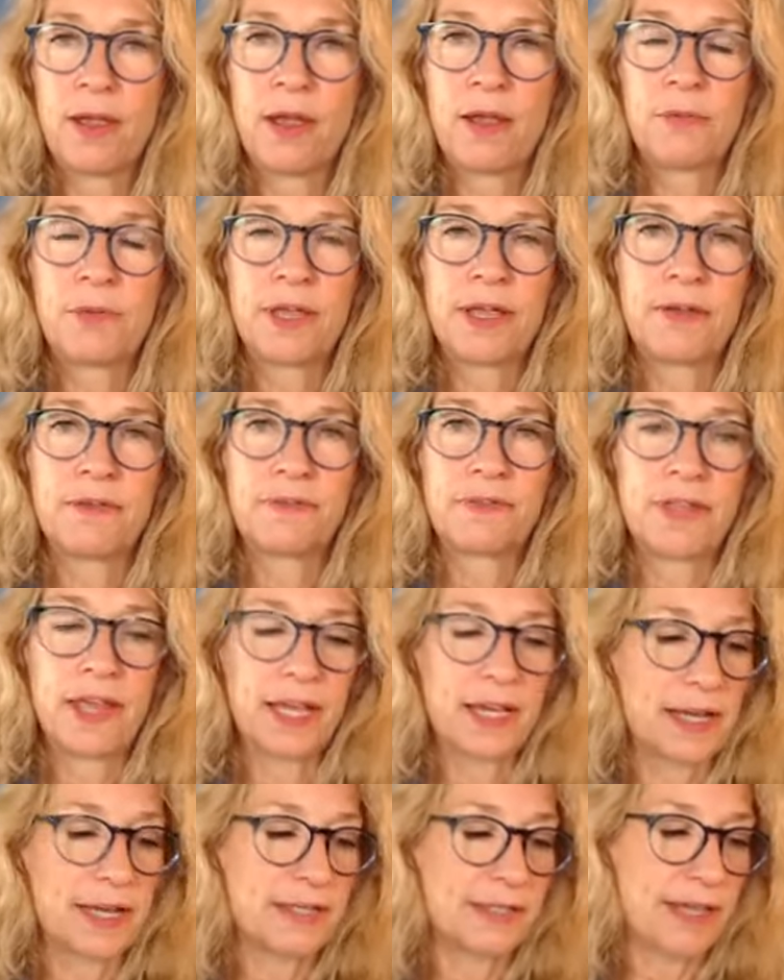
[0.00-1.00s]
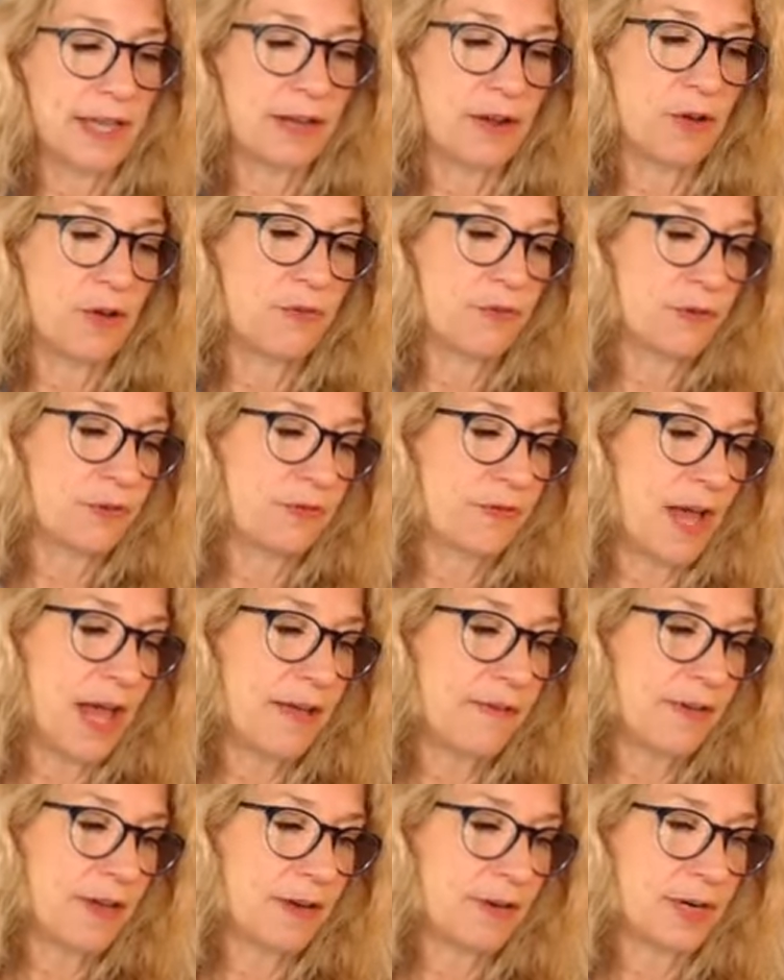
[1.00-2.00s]
We have, like I said, over
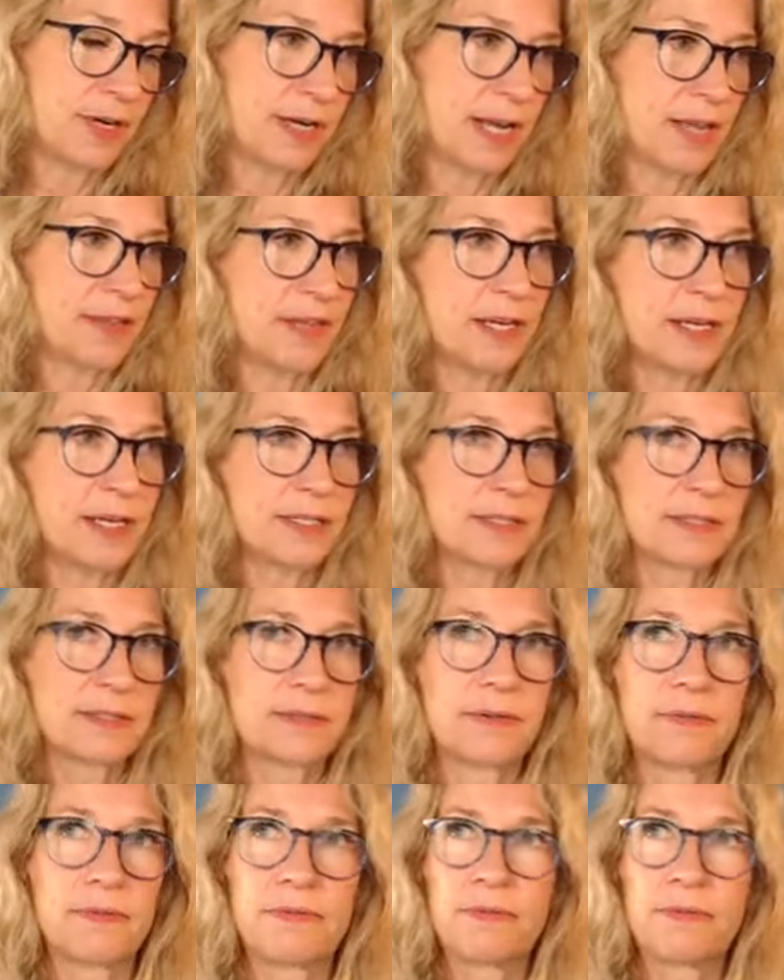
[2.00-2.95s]
500, I think it's